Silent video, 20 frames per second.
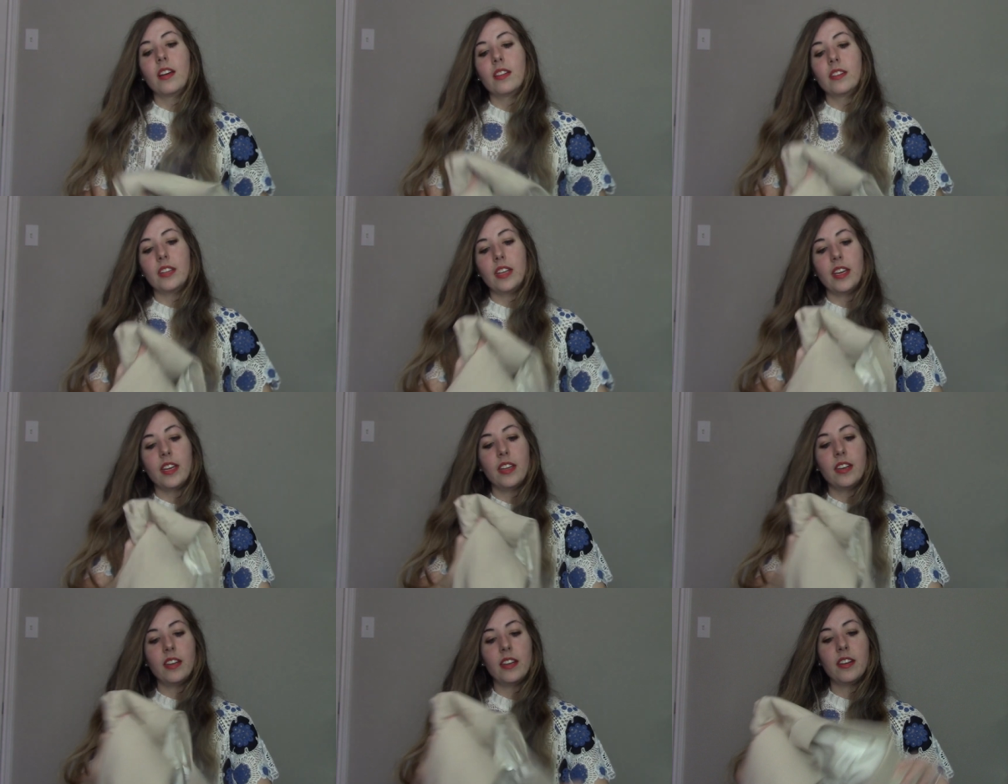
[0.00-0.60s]

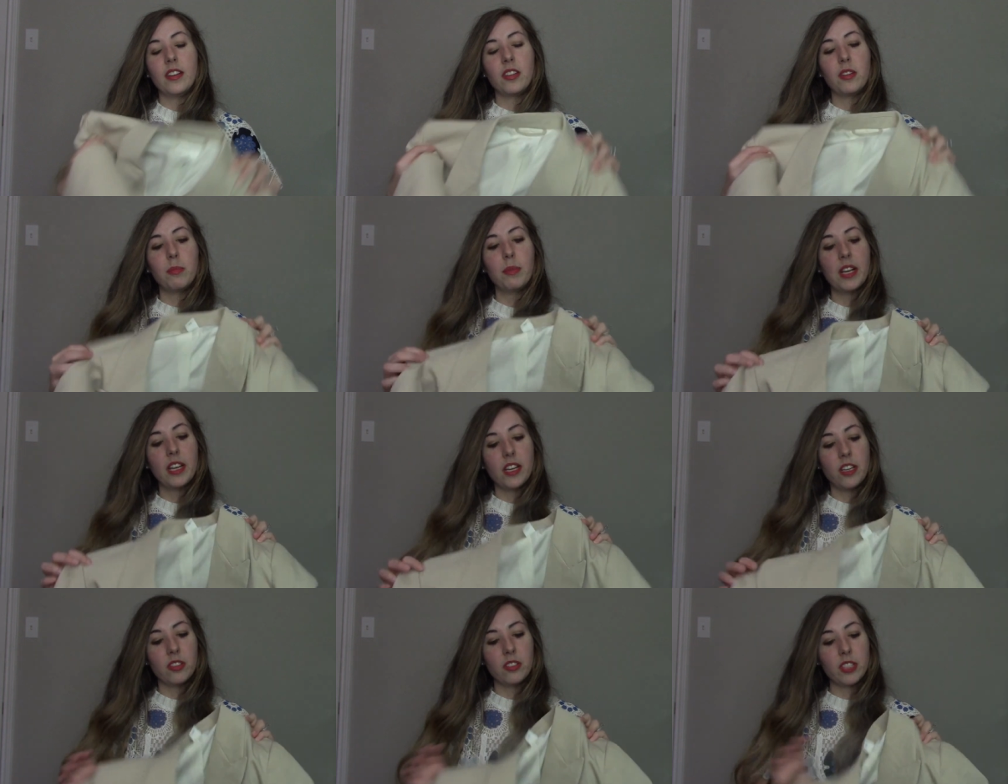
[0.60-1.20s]
Then another
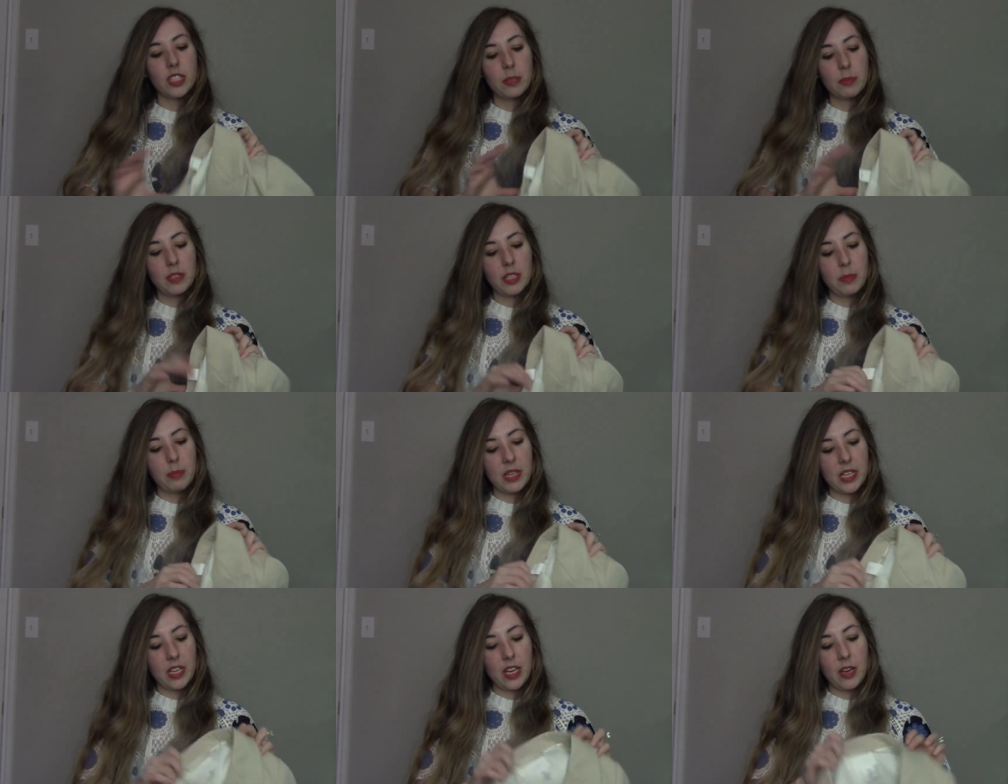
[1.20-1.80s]
brand I don't typically
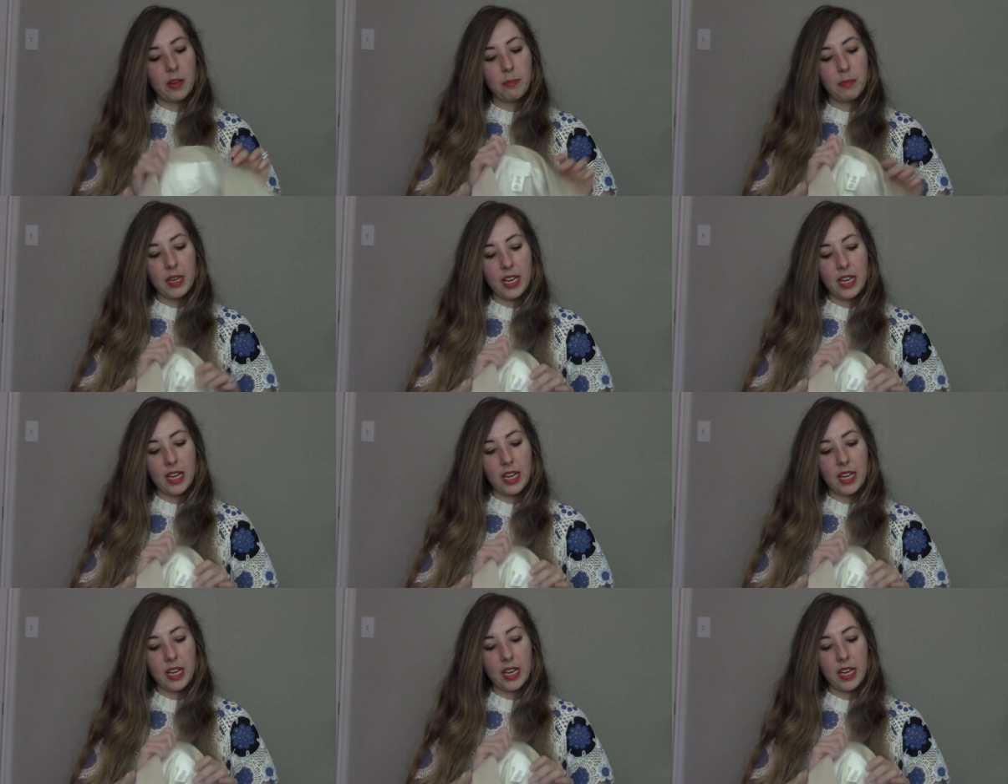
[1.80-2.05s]
pick up,